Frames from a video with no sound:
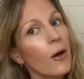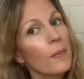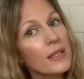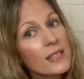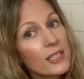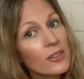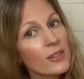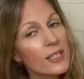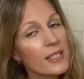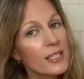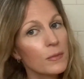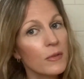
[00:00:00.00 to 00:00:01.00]
It seals
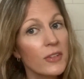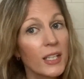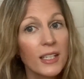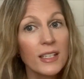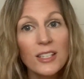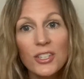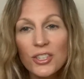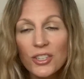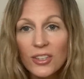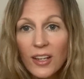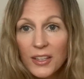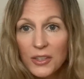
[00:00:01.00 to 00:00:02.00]
in some of the conditioner
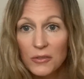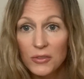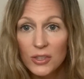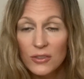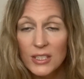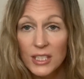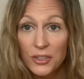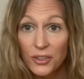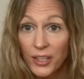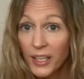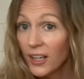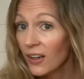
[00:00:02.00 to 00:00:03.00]
that you've used in your
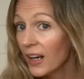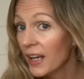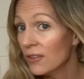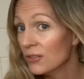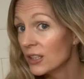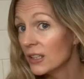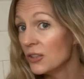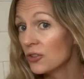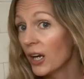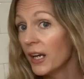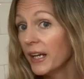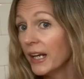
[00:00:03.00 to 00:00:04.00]
hair. I have really
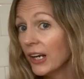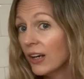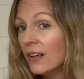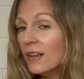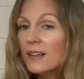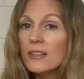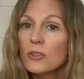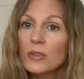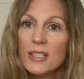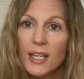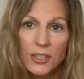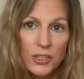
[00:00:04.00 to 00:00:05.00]
dry hair, so it's
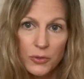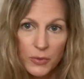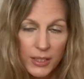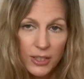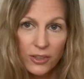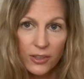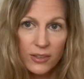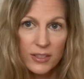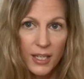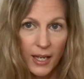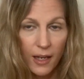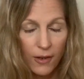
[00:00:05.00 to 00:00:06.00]
actually really good to
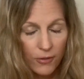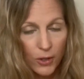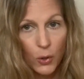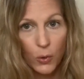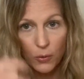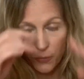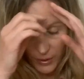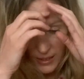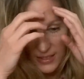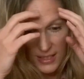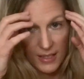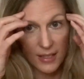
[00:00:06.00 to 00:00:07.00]
have a cold
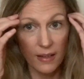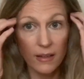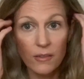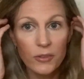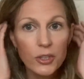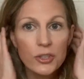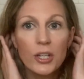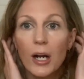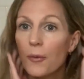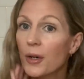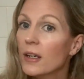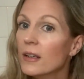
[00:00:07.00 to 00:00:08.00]
rinse at the end of your
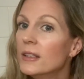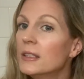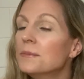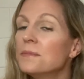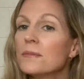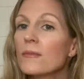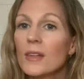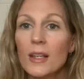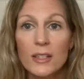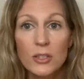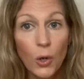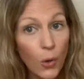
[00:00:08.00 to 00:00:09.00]
shower.
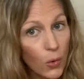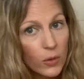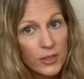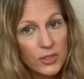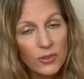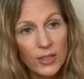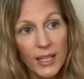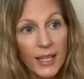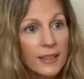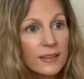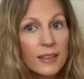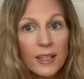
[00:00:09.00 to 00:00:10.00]
As cold as you can
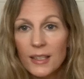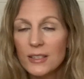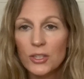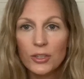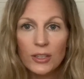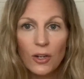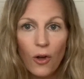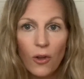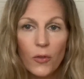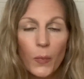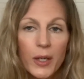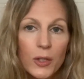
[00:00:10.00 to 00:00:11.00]
handle it, I turn it all
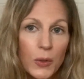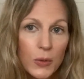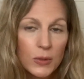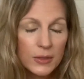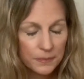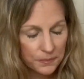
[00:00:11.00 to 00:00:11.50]
the way cold.